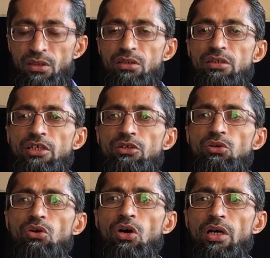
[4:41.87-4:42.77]
the
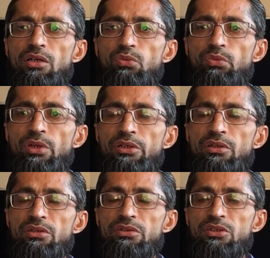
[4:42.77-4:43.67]
hot
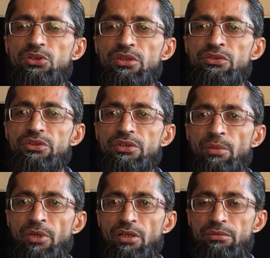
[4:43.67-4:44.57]
weather season
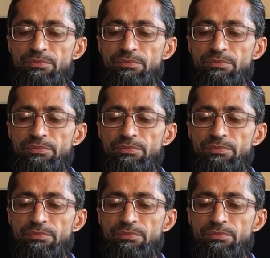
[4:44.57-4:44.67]
summer,